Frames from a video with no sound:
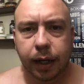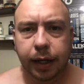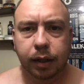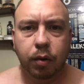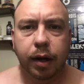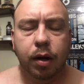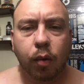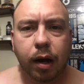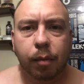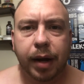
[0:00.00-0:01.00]
Anyway, a
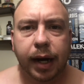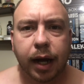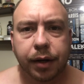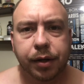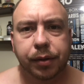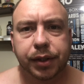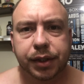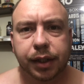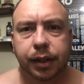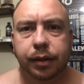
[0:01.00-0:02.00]
while back I
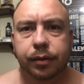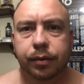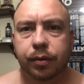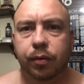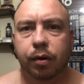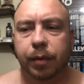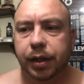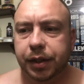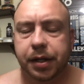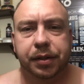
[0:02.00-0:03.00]
noticed one of my
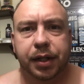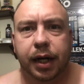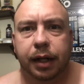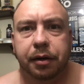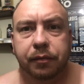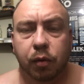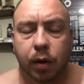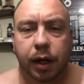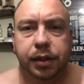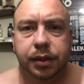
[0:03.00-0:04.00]
channels that I love to
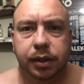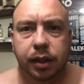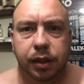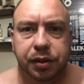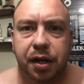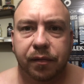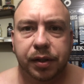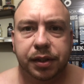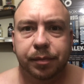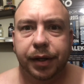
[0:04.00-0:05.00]
watch,
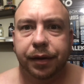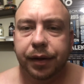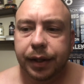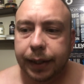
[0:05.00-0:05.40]
Jeffrey Smith.